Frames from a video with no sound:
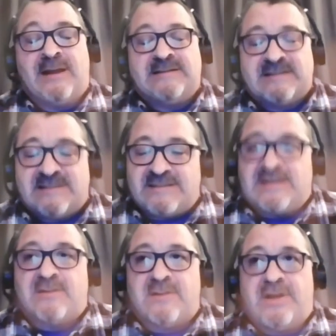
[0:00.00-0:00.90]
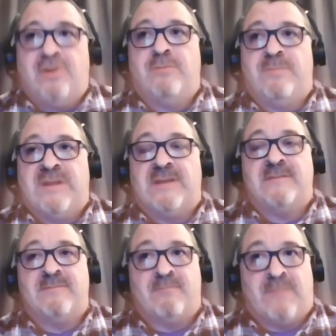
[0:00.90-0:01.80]
I sincerely hope that
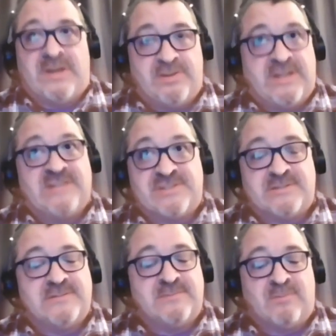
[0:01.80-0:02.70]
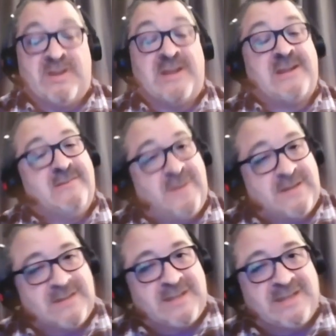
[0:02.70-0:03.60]
my donation, when I can
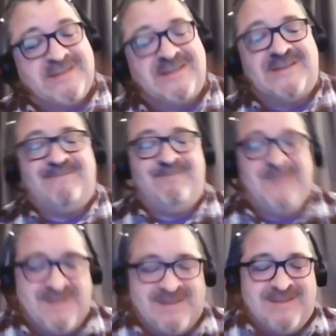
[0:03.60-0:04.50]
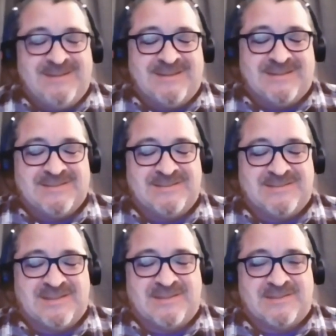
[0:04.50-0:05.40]
finally get it done,
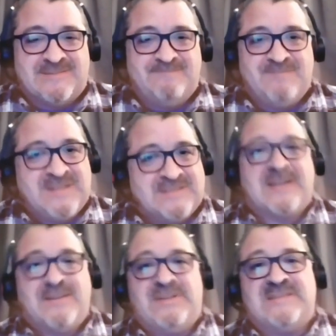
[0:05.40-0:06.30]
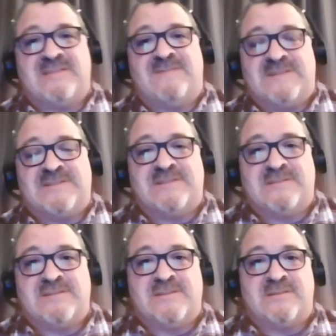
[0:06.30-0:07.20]
is uh, is going to be sufficient
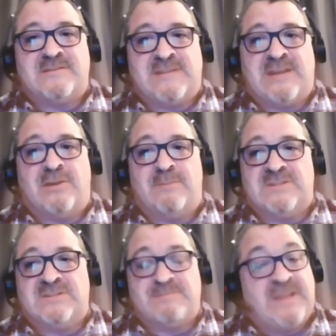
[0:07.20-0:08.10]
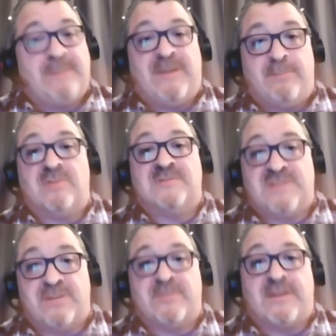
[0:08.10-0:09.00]
to, to help as many people as
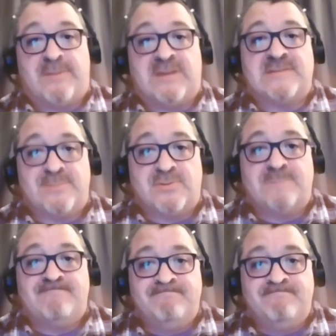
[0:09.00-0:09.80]
humanly possible.